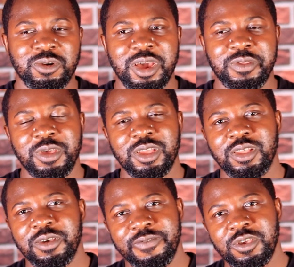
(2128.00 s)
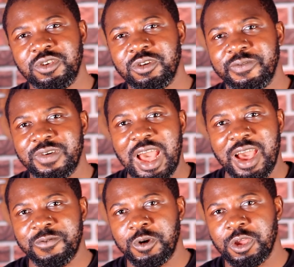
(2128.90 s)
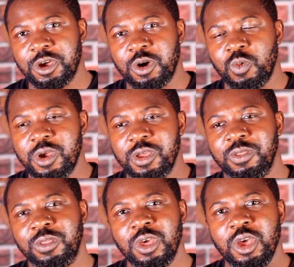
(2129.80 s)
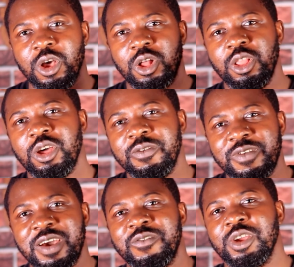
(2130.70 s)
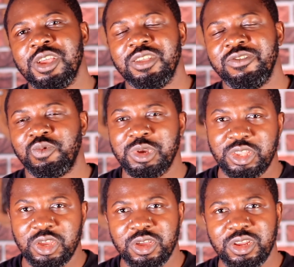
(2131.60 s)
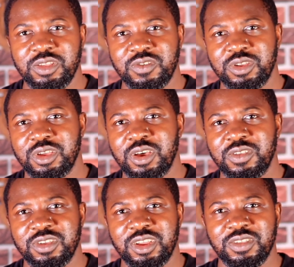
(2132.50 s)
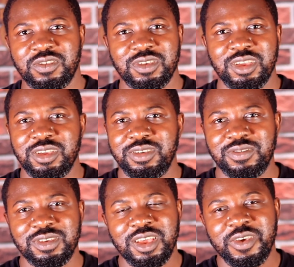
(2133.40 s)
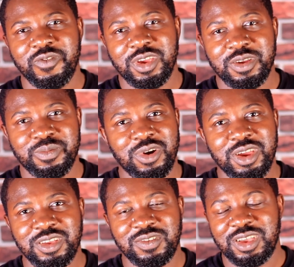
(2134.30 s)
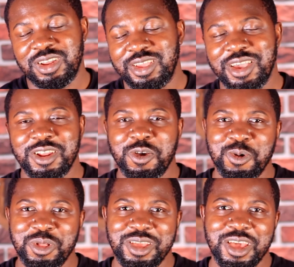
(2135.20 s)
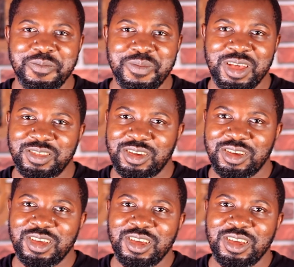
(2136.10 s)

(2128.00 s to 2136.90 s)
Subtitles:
I think the future of Africa, with a lot of Africans returning to the continent, is very bright, and it can only get better.